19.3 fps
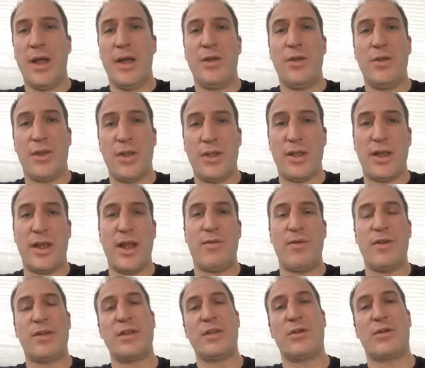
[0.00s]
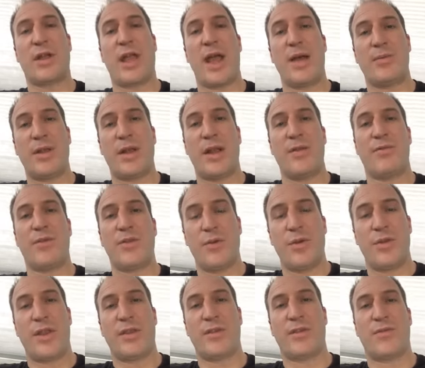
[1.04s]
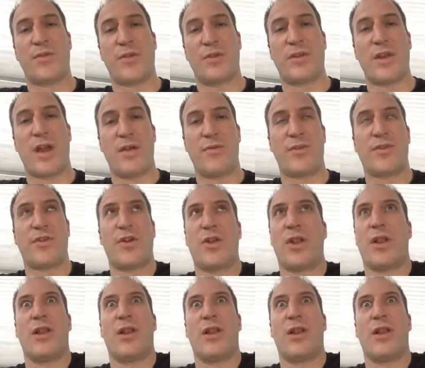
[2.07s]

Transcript: Do you think that every single captain I flew with as a first officer